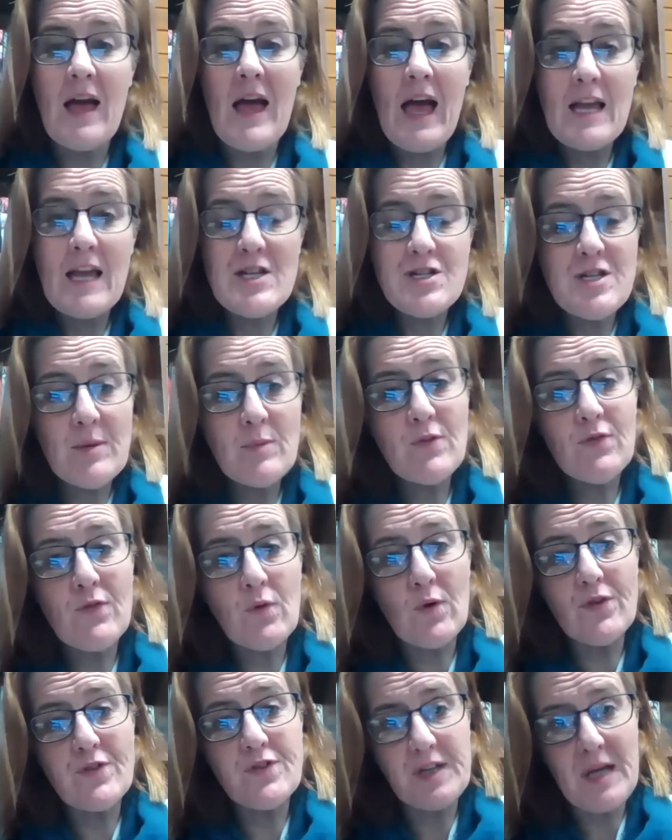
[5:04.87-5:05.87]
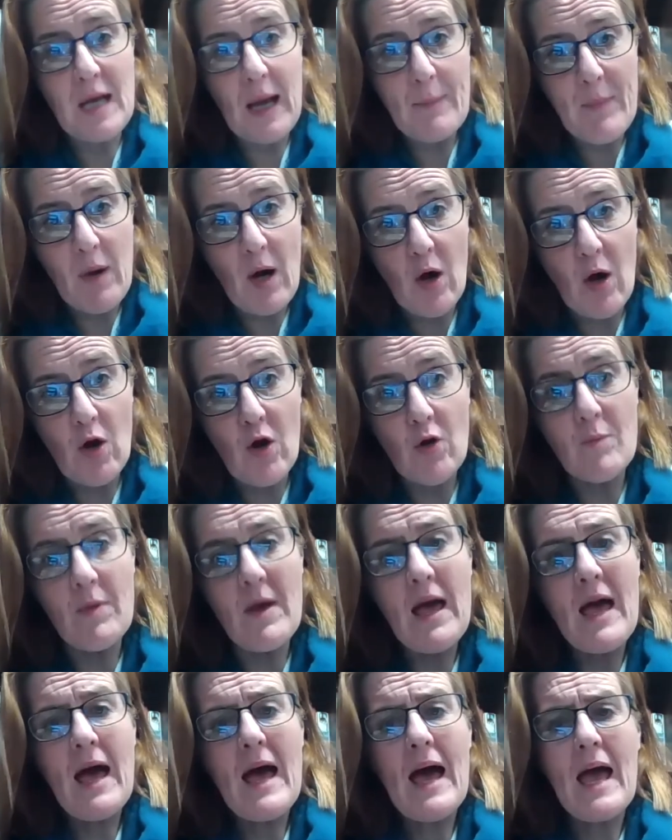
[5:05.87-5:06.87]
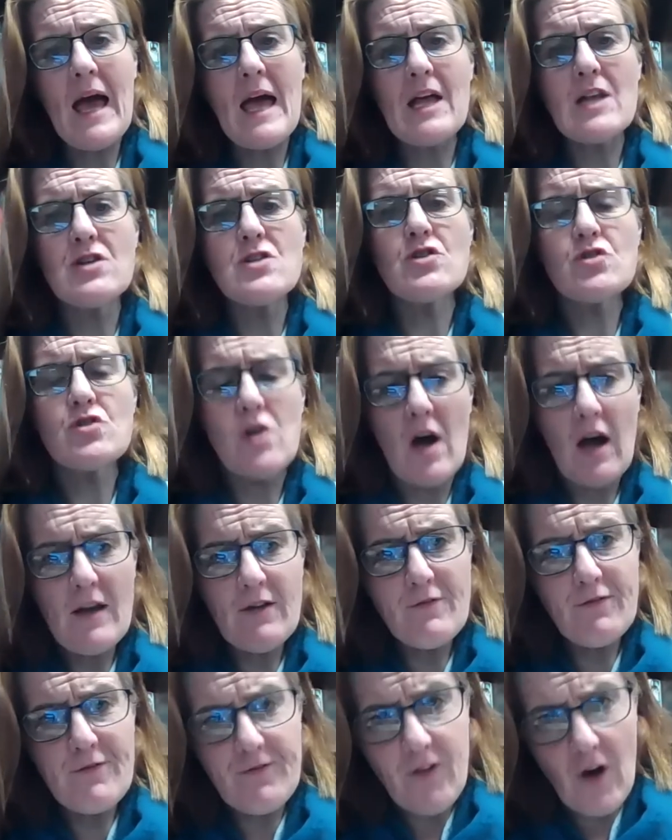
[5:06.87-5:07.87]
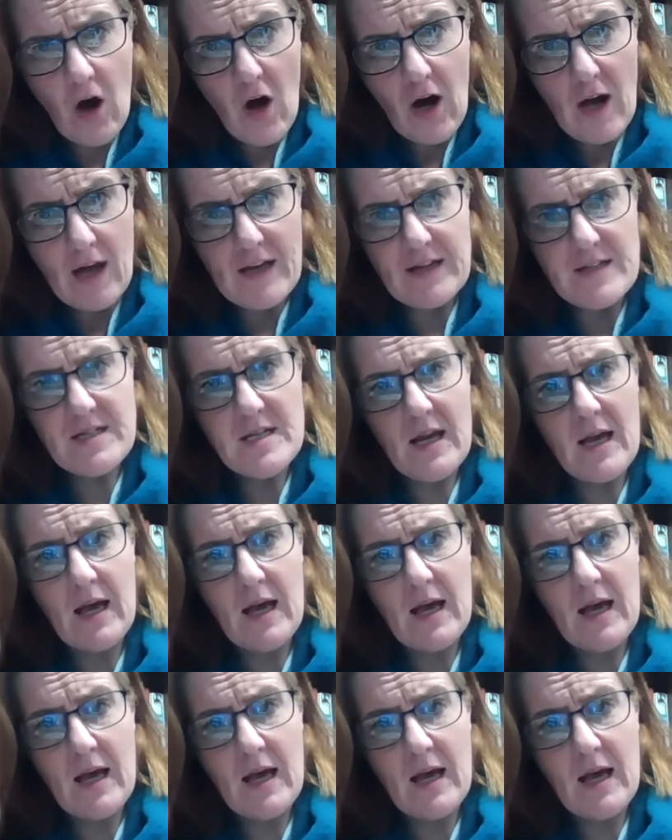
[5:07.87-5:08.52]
and she was forced to come home and try and find